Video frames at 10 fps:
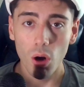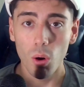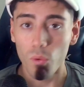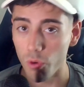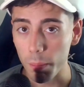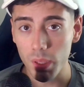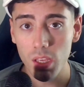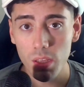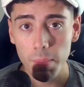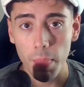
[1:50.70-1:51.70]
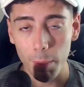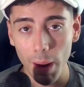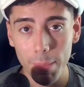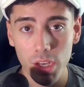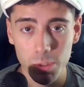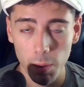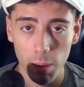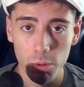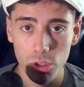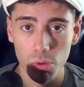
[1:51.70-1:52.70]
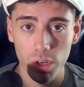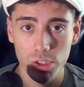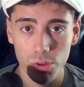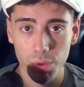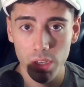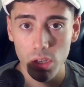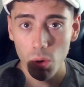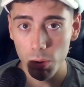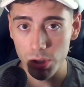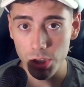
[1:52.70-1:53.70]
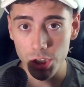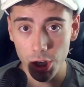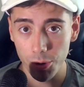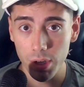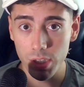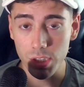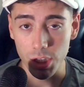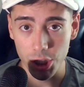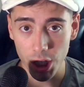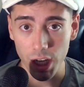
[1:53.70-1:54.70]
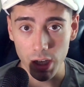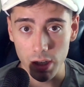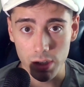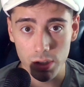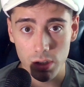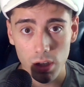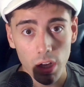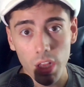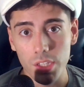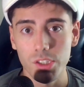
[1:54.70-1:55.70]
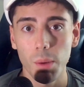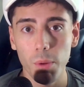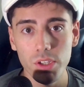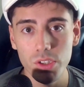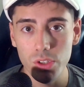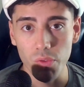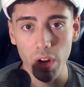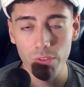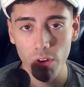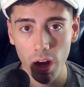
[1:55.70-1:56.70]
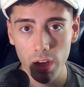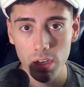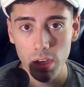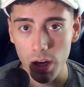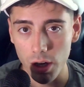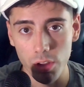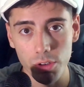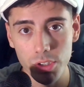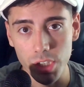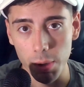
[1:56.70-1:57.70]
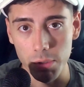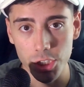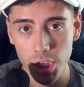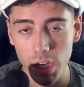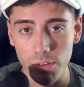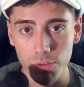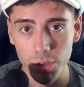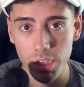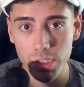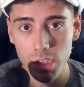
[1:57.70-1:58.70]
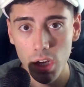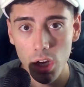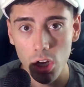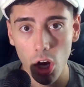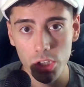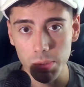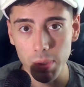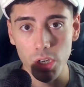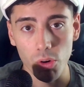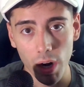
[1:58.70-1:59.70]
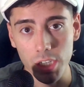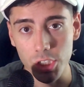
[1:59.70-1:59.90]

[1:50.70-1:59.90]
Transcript: For me, my biggest problem with the Quest 3 was the jitteriness and shakiness. In some races it ran fine, in others it would shake and freeze, causing me to crash